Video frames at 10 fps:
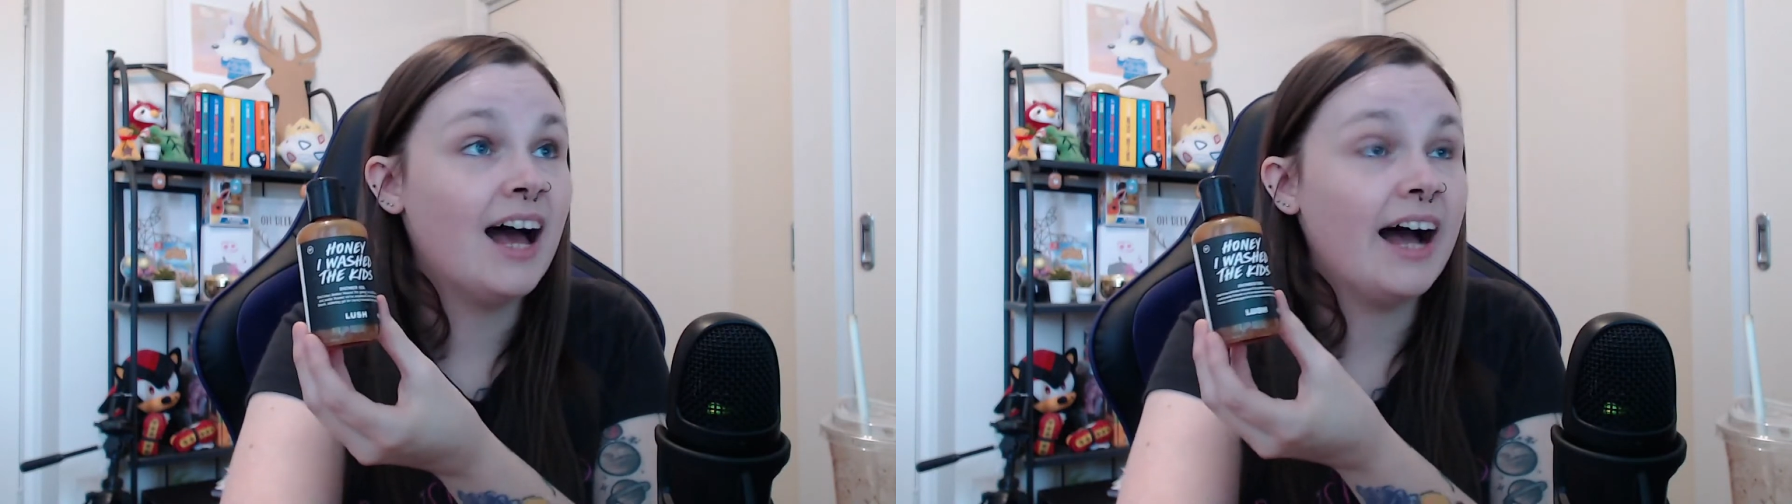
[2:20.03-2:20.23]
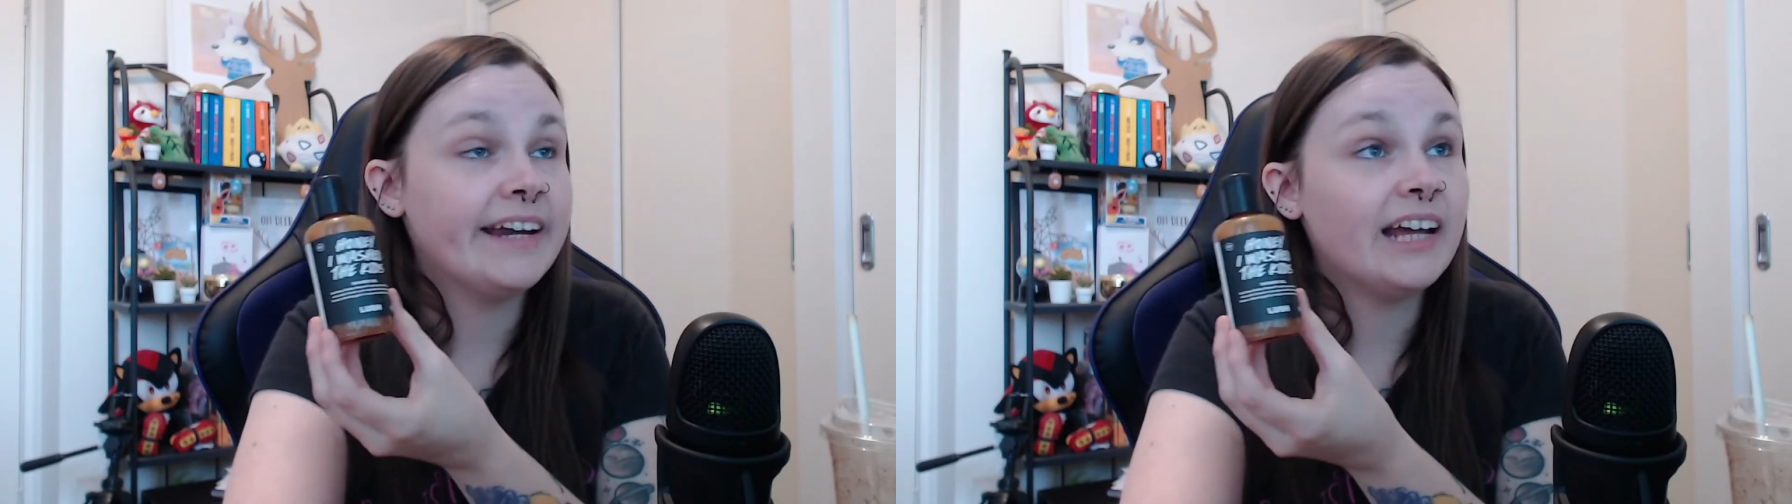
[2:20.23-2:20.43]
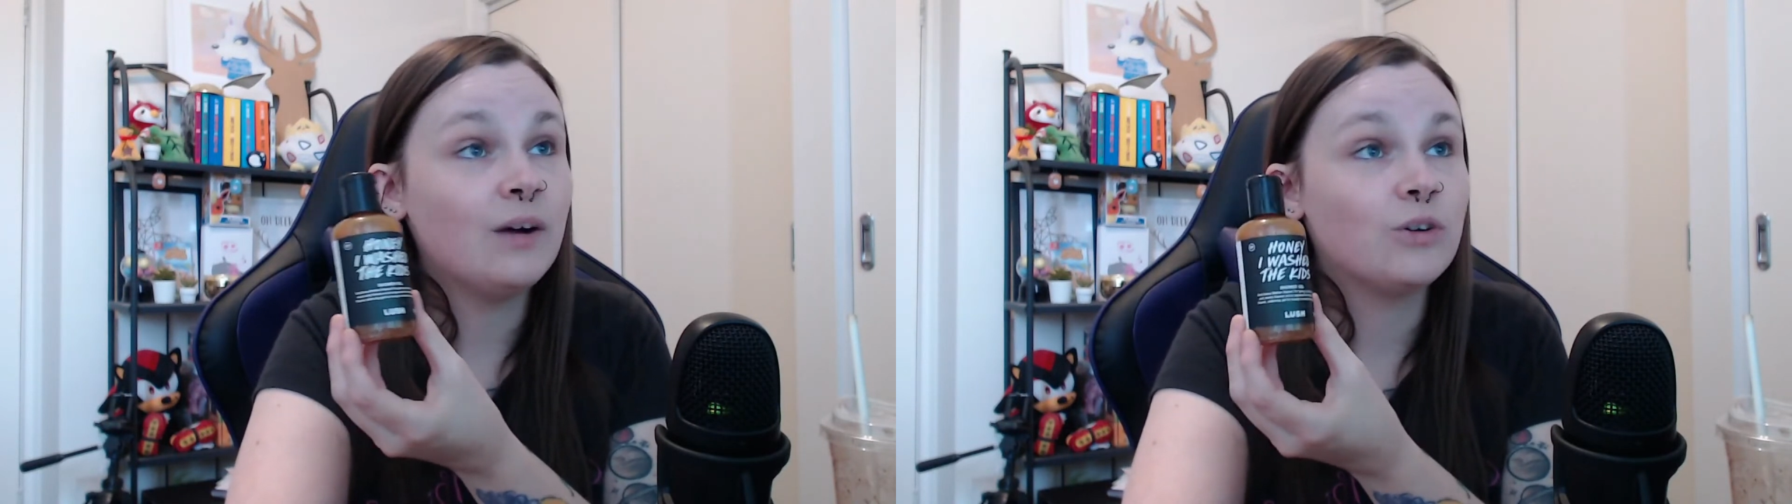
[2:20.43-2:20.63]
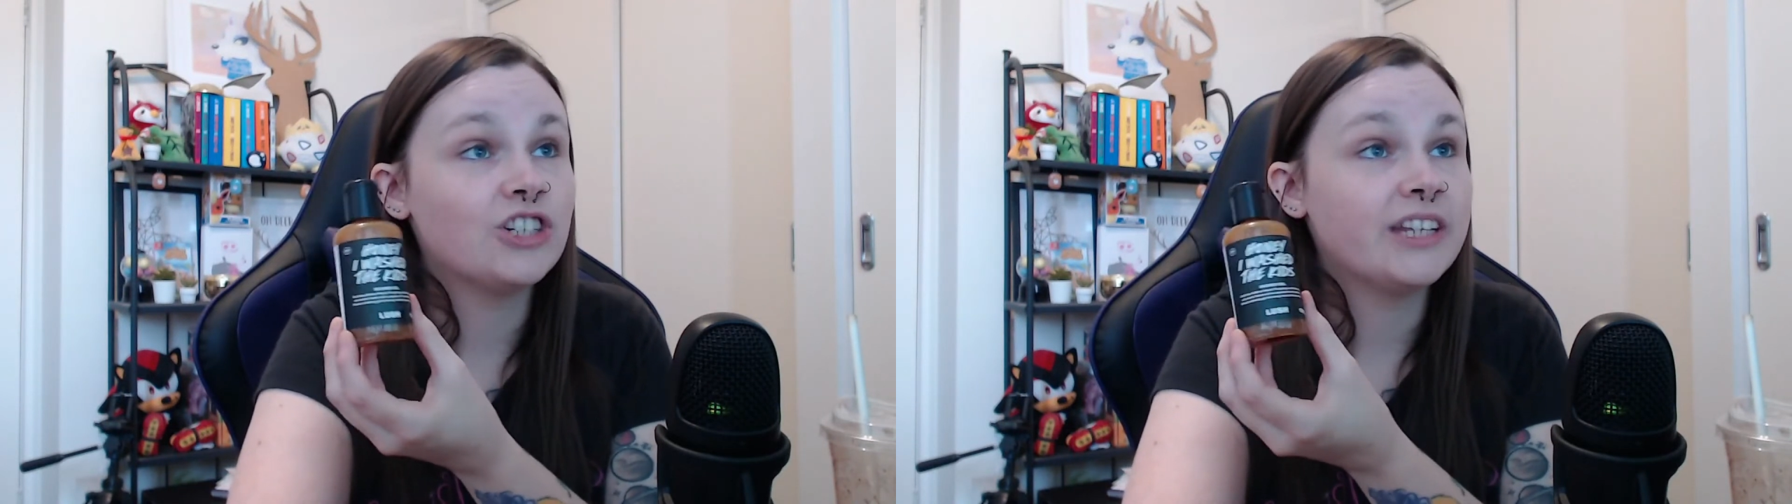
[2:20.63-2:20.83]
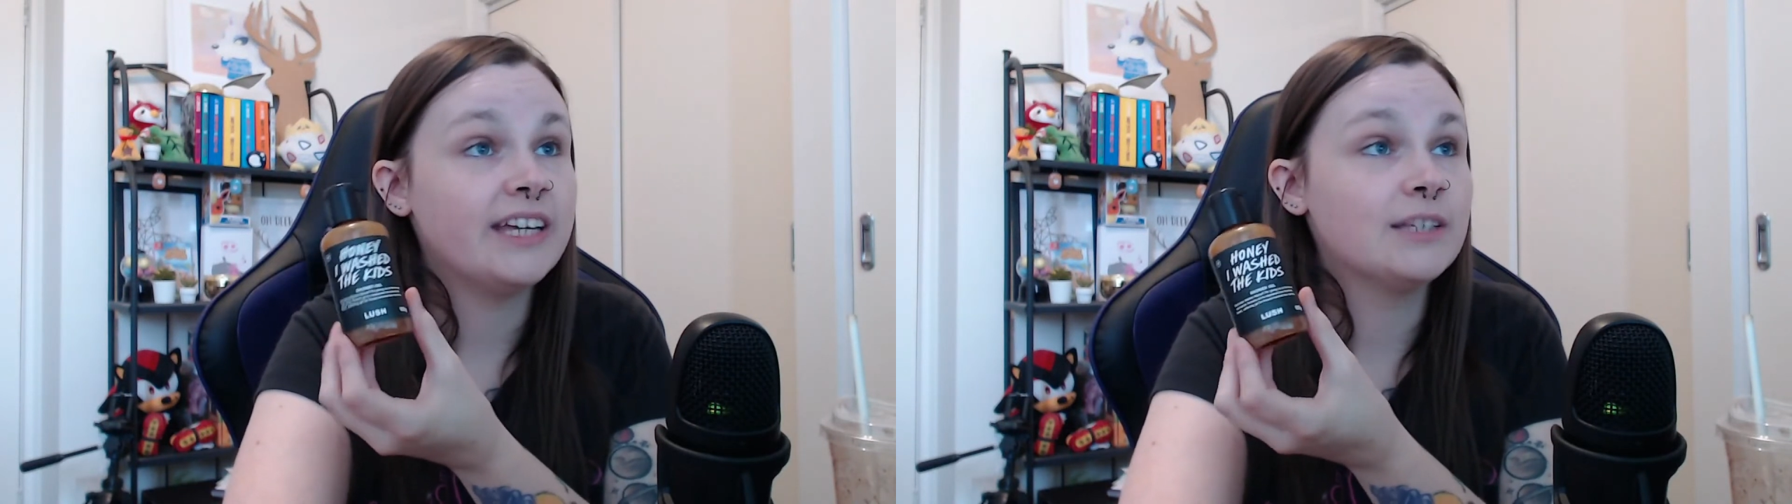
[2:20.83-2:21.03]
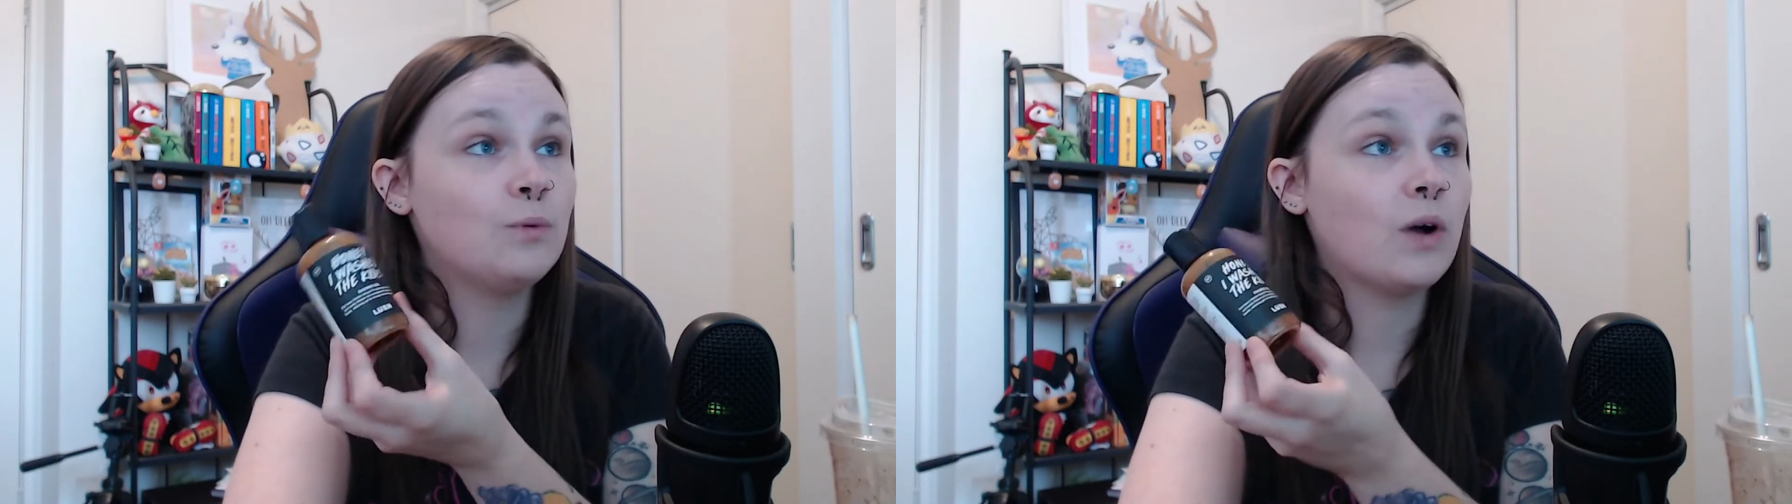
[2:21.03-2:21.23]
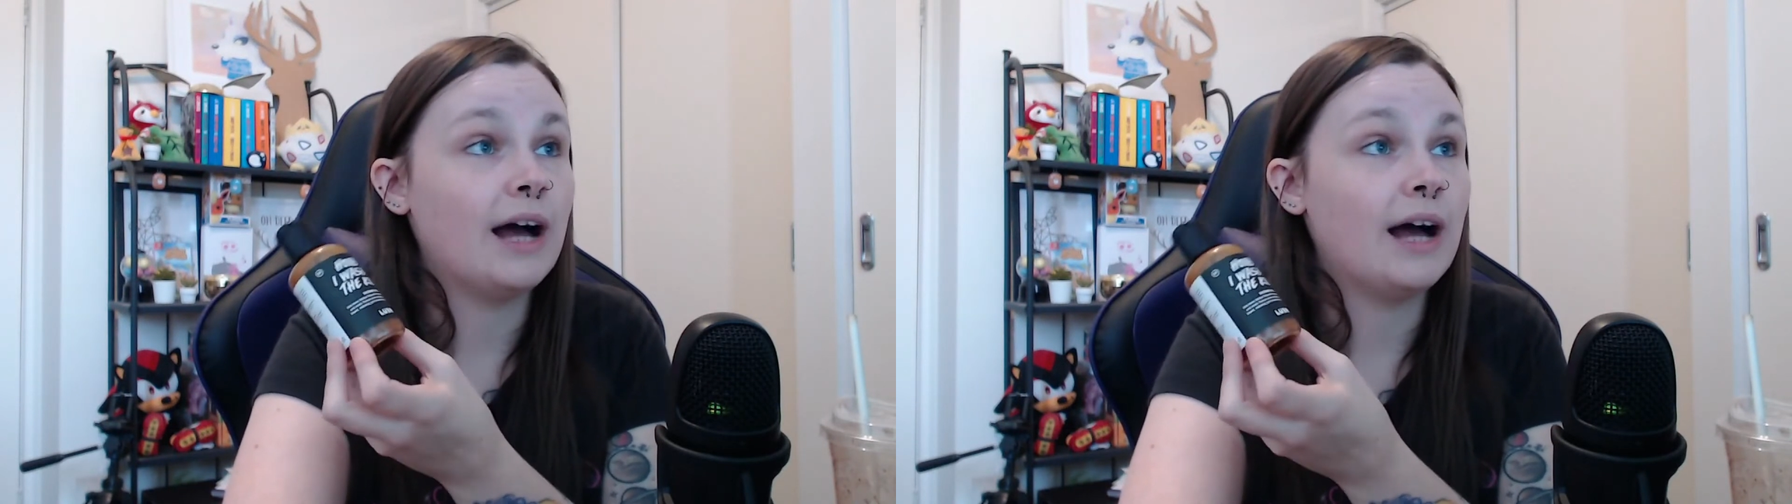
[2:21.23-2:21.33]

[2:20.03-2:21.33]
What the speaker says: Honey I Wash the Kids will